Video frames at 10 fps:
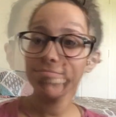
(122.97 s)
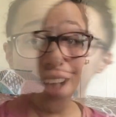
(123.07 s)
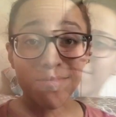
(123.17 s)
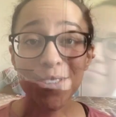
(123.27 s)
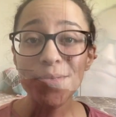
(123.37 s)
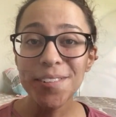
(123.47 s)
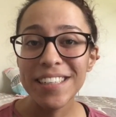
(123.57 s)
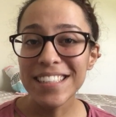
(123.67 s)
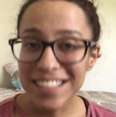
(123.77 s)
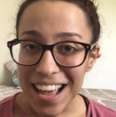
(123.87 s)
I'm super
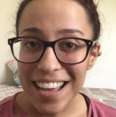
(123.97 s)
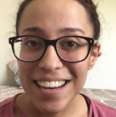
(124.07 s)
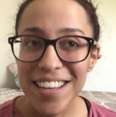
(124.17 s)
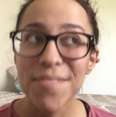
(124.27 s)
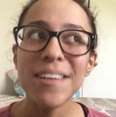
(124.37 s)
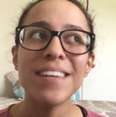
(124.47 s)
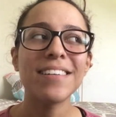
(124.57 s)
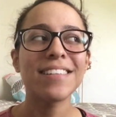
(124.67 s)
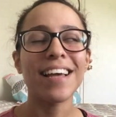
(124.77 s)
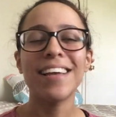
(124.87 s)
excited
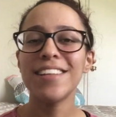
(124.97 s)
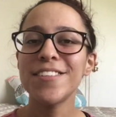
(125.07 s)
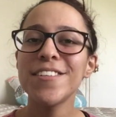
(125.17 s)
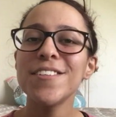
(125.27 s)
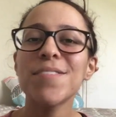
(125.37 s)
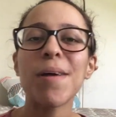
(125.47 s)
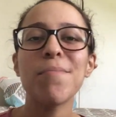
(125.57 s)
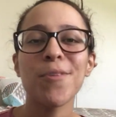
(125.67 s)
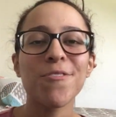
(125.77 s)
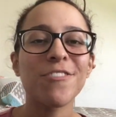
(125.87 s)
because I get to use my
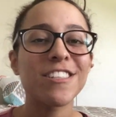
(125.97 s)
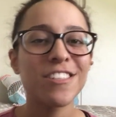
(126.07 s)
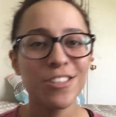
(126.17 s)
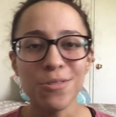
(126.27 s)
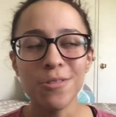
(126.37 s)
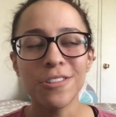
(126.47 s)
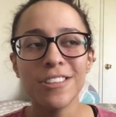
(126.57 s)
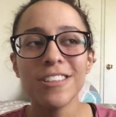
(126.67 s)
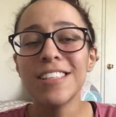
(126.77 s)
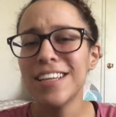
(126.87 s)
boyfriend's
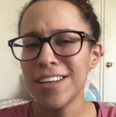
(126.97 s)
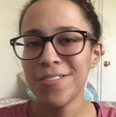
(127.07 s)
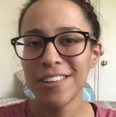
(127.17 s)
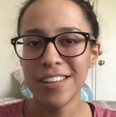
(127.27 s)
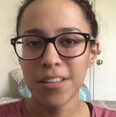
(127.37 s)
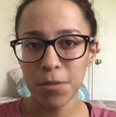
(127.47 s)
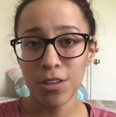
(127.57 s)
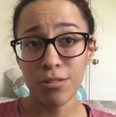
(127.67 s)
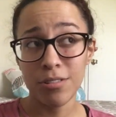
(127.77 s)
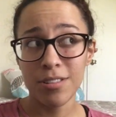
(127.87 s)
tools. He never lets me
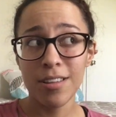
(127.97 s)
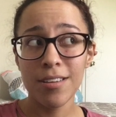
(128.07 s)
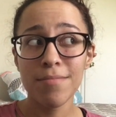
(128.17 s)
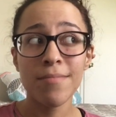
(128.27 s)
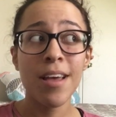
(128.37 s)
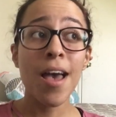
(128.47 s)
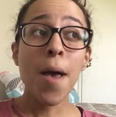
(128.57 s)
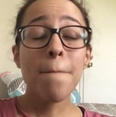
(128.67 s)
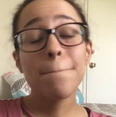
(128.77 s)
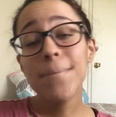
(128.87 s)
use them,
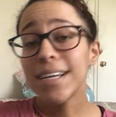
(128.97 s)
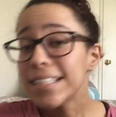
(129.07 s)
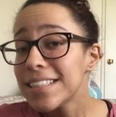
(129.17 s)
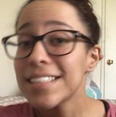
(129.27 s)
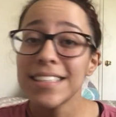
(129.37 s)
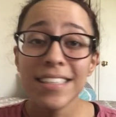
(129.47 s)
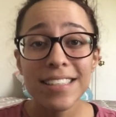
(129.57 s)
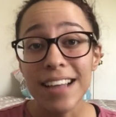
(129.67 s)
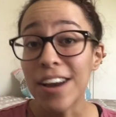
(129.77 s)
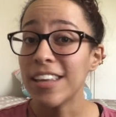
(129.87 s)
but since he's
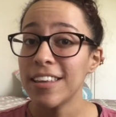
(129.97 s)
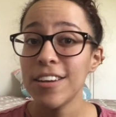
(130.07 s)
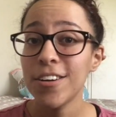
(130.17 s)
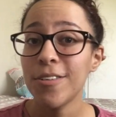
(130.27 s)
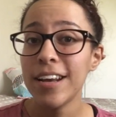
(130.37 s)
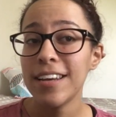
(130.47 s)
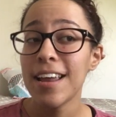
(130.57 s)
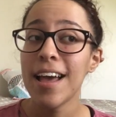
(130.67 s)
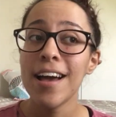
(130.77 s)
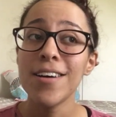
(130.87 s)
not here right
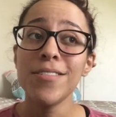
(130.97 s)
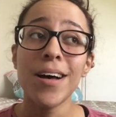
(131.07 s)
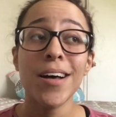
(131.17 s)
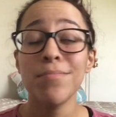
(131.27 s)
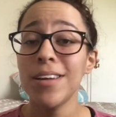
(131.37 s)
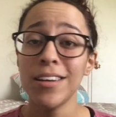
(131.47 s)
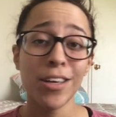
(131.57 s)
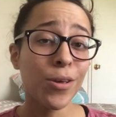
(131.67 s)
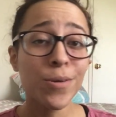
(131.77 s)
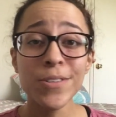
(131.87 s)
now, I'm gonna
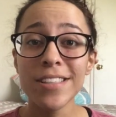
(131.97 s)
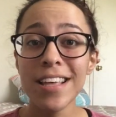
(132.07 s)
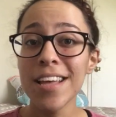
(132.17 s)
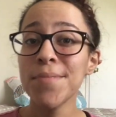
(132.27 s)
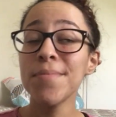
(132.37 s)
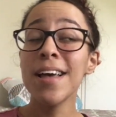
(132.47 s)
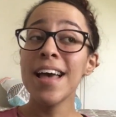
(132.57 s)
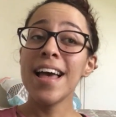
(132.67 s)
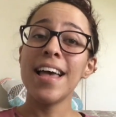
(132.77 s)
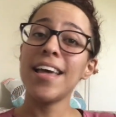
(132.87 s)
use them.
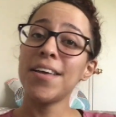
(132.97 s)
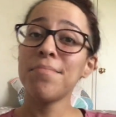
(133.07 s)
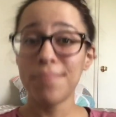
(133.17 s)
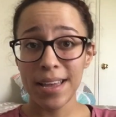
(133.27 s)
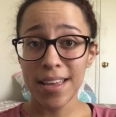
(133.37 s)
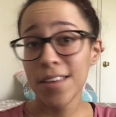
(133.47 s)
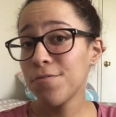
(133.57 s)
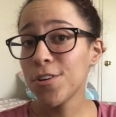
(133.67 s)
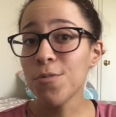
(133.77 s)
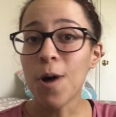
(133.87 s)
And babe,
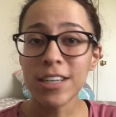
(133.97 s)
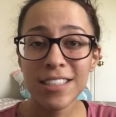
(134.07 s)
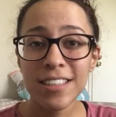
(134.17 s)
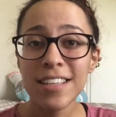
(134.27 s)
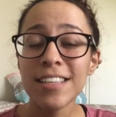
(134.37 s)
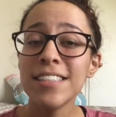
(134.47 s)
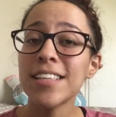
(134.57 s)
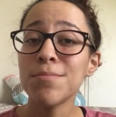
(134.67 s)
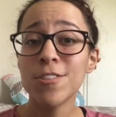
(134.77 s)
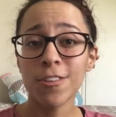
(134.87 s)
if you're watching this,
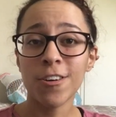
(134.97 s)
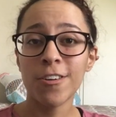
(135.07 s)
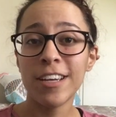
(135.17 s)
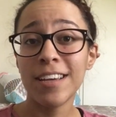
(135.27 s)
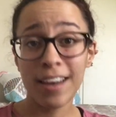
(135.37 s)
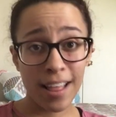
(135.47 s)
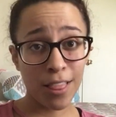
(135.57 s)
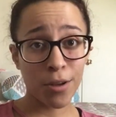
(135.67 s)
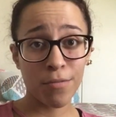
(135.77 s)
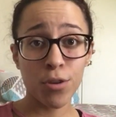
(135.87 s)
I'm sorry and I
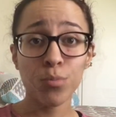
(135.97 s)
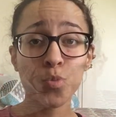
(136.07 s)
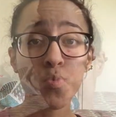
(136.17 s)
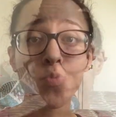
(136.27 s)
love you.